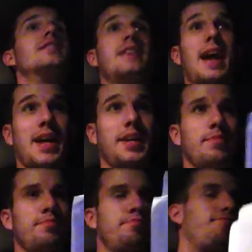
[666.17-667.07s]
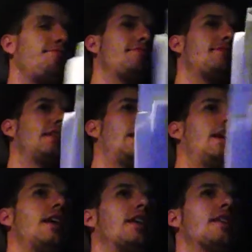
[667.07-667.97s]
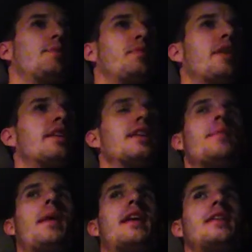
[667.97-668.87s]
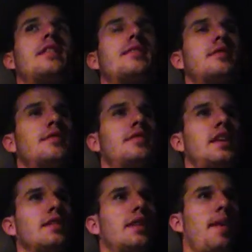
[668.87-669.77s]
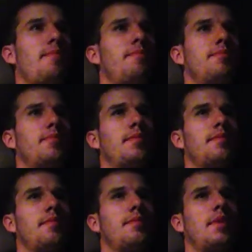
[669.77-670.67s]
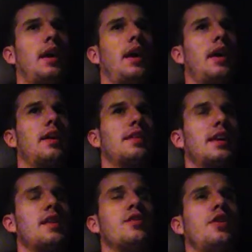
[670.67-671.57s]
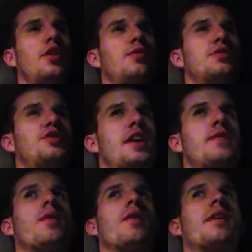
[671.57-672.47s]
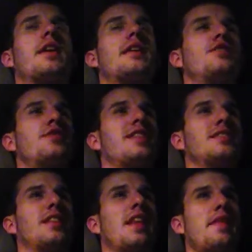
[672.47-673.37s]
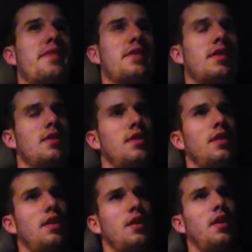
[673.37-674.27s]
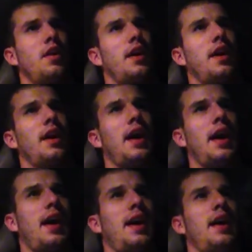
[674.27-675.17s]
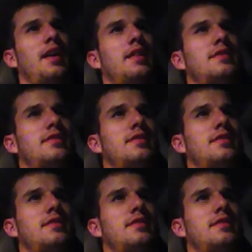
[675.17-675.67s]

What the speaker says: dead. Completely abandoned, sealed up. I think it closed January 2011. And